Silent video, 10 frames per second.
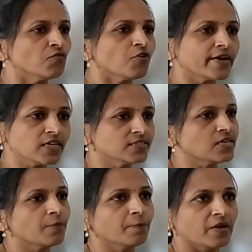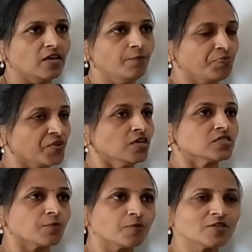For example,
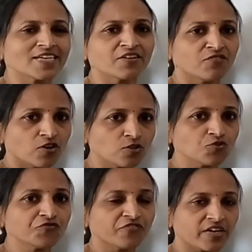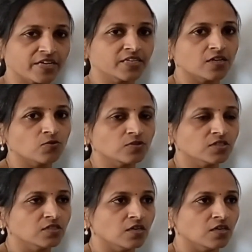suppose I want to find out